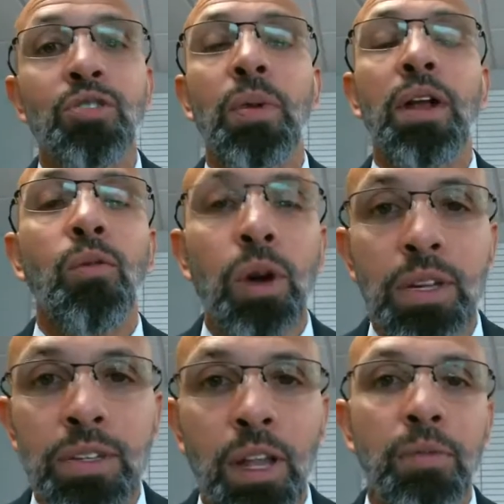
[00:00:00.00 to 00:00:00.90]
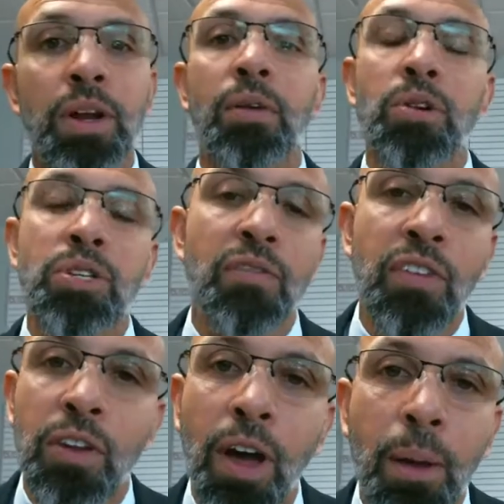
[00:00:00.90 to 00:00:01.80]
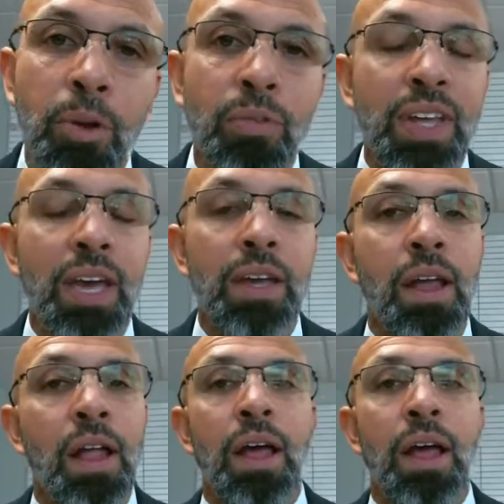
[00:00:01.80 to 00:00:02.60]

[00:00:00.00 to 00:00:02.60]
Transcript: No matter what you celebrate, I wish you a phenomenal day.